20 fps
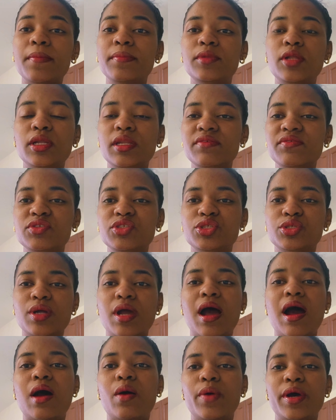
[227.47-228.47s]
I'm not even sure
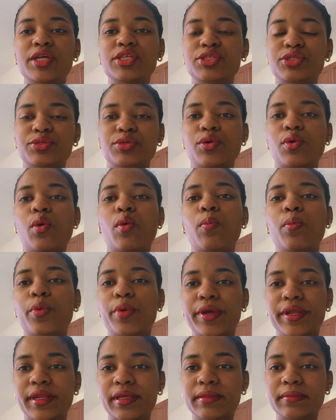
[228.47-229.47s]
how I should cope
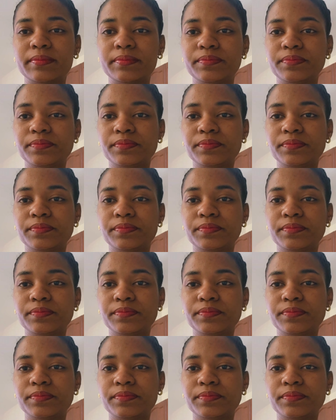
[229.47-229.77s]
with it.